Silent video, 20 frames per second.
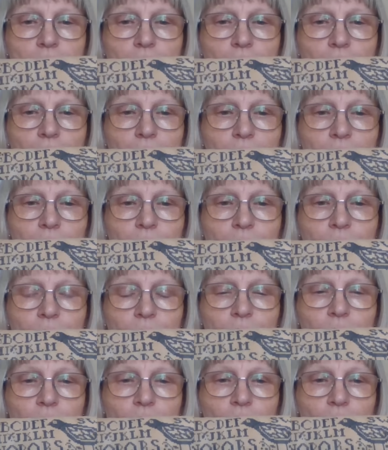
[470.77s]

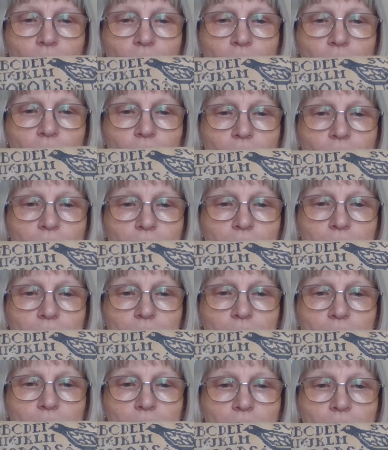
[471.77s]
rickrack.
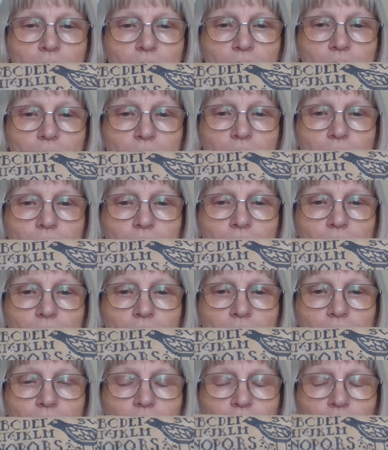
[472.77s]

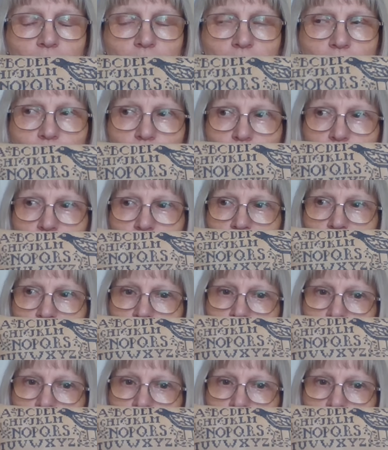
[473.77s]
Can't remember